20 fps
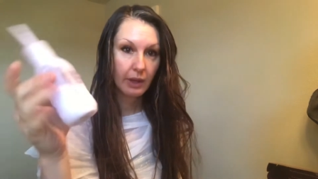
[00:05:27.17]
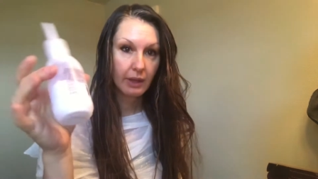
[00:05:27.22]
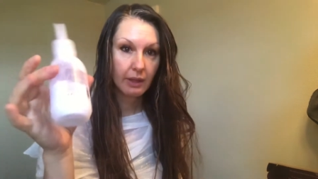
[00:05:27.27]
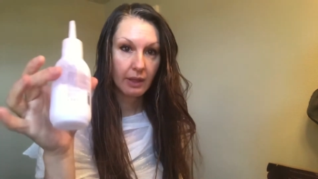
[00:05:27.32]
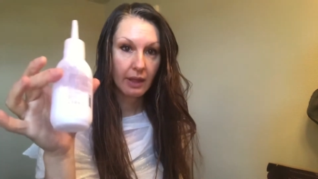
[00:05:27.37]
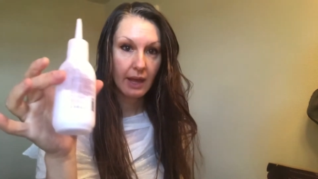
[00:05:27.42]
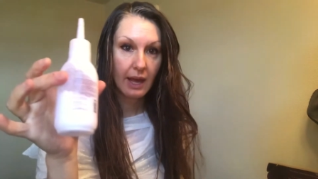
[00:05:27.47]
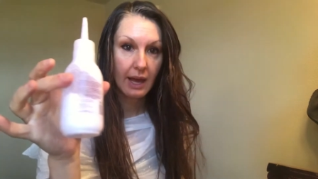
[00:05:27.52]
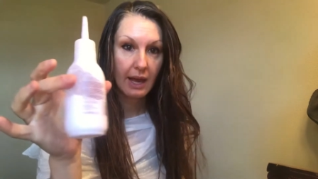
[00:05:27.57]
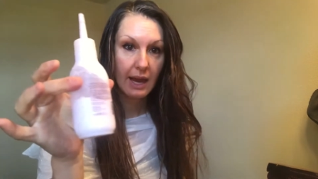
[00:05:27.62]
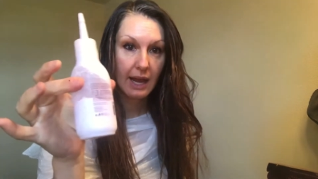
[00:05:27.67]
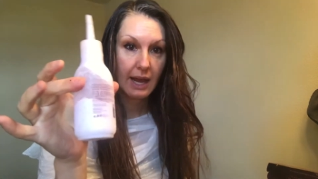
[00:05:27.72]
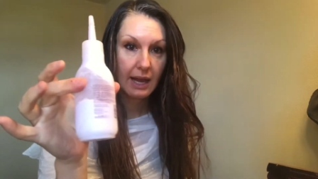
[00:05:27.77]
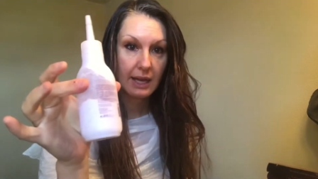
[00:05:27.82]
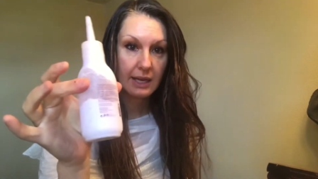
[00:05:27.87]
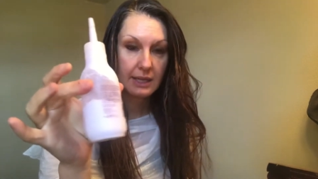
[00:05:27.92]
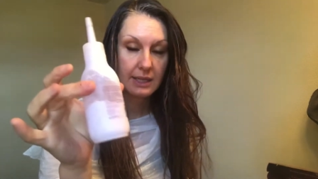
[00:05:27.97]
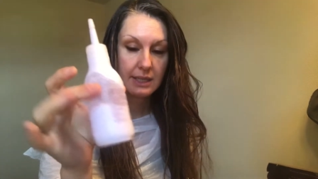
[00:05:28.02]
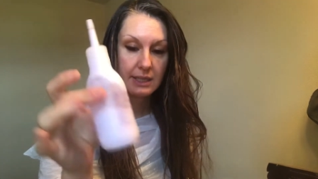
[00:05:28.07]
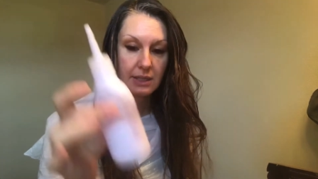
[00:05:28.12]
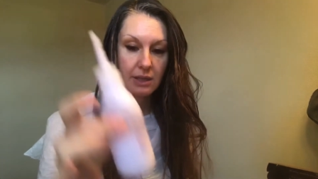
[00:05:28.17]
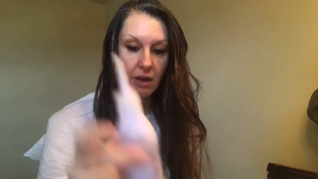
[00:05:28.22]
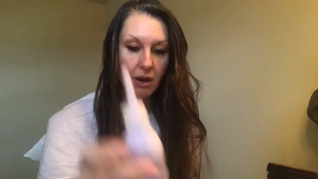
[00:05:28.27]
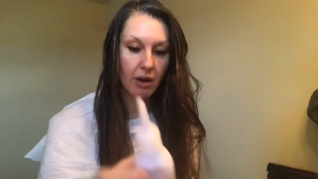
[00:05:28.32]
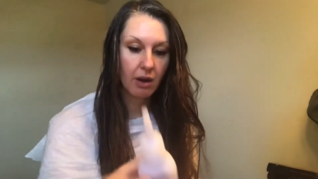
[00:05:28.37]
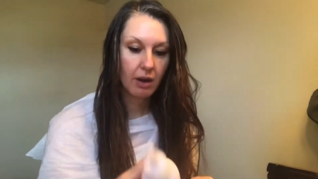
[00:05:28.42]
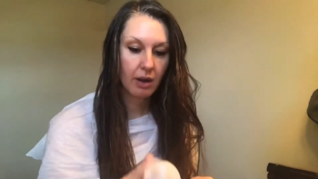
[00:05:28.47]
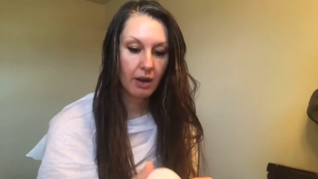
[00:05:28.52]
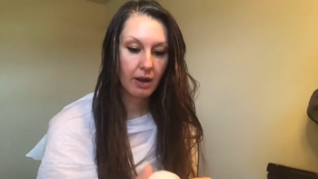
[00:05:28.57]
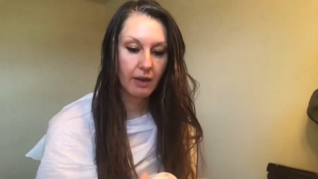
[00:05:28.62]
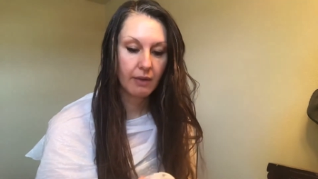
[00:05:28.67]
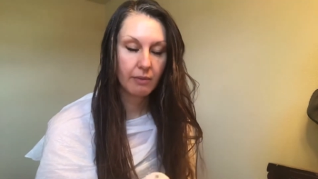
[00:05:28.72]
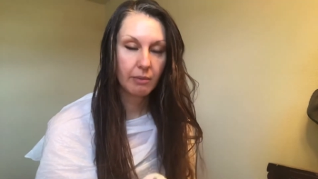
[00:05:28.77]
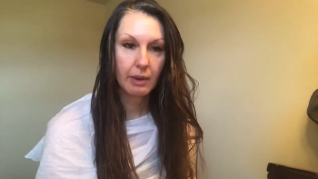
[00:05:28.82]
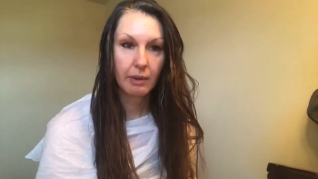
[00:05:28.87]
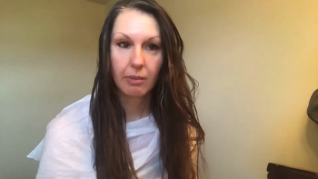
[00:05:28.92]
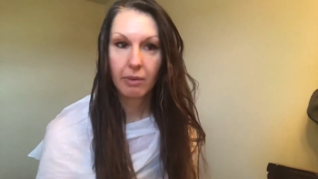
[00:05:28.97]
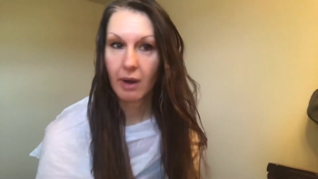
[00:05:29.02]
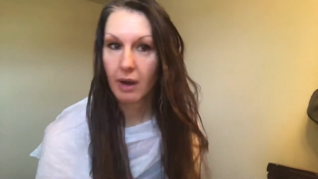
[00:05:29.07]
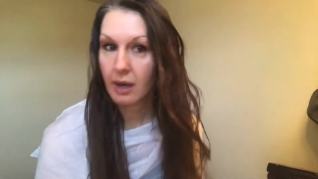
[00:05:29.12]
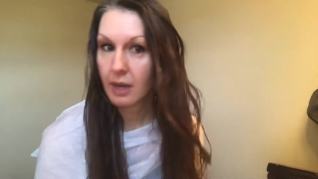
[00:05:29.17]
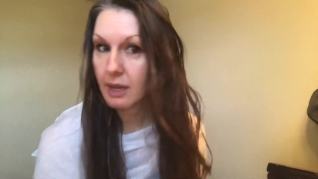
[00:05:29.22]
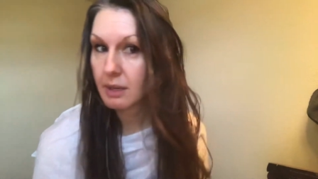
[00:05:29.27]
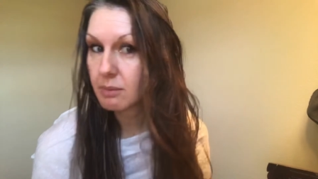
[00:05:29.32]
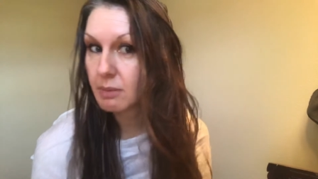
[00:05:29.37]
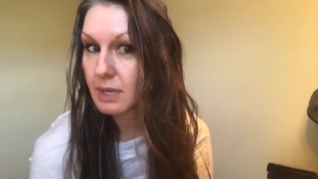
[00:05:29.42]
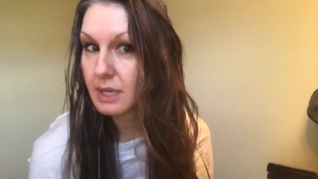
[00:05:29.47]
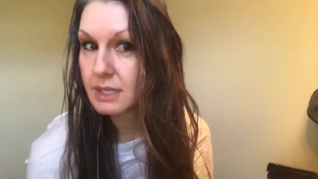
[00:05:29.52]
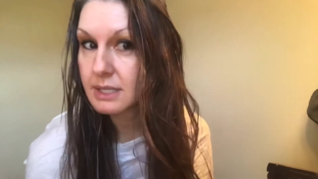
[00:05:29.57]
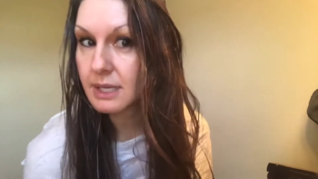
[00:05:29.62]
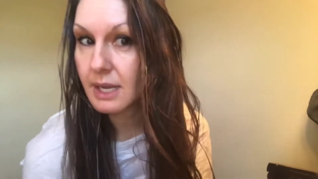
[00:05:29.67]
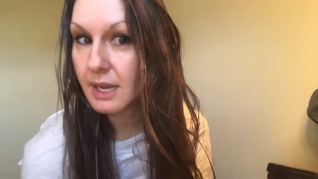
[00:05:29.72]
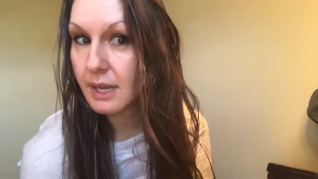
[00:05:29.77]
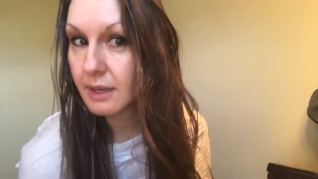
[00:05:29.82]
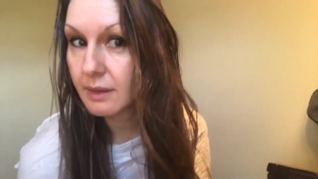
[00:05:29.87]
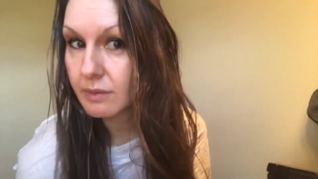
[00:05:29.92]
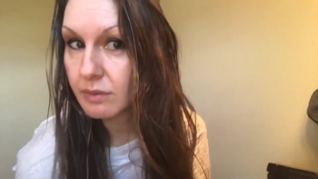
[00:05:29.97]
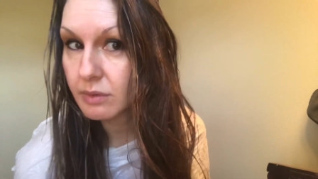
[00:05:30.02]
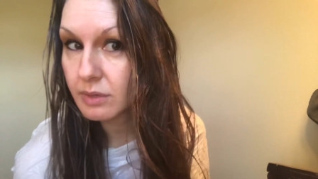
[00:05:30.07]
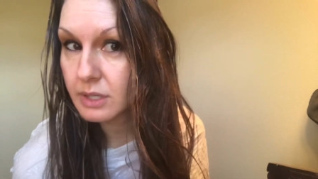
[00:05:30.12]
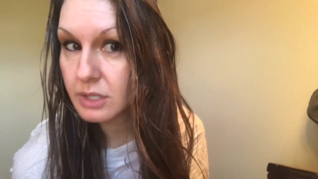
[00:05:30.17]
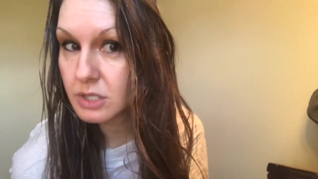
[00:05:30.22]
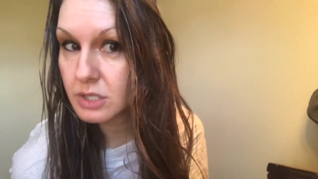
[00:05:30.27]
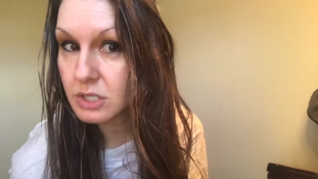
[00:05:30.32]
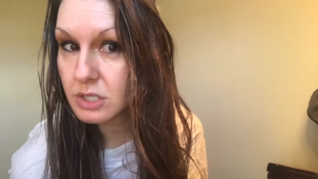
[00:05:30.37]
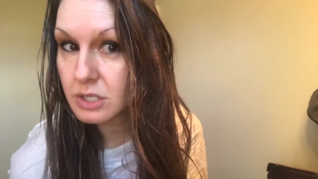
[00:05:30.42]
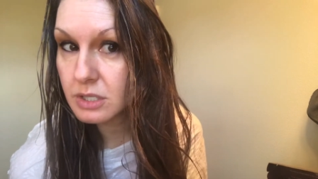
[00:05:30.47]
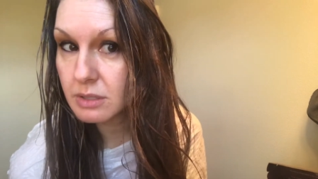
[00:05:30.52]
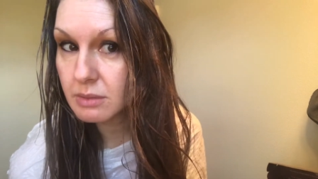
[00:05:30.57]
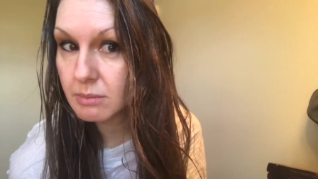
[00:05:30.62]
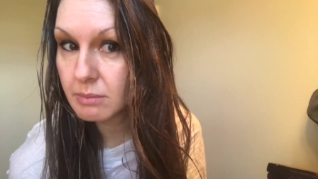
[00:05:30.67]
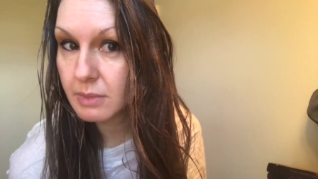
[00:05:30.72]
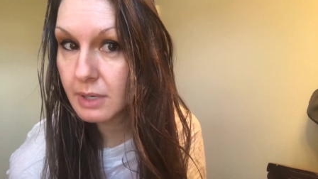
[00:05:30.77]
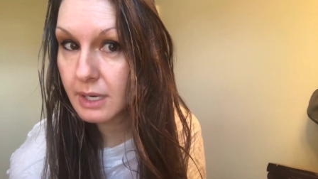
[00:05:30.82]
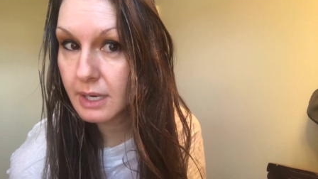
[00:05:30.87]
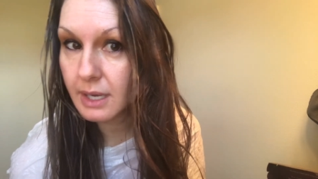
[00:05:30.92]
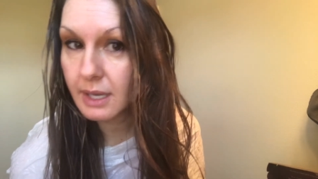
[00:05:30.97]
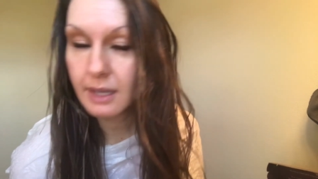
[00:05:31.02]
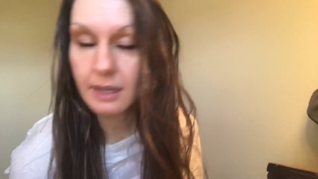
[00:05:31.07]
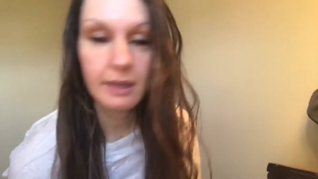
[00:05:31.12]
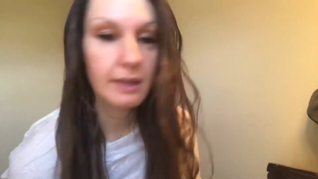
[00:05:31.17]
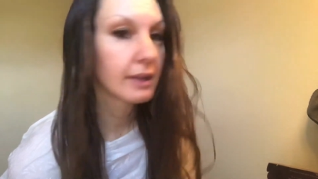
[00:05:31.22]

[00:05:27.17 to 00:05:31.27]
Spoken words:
that I can discard of my product because I have reached my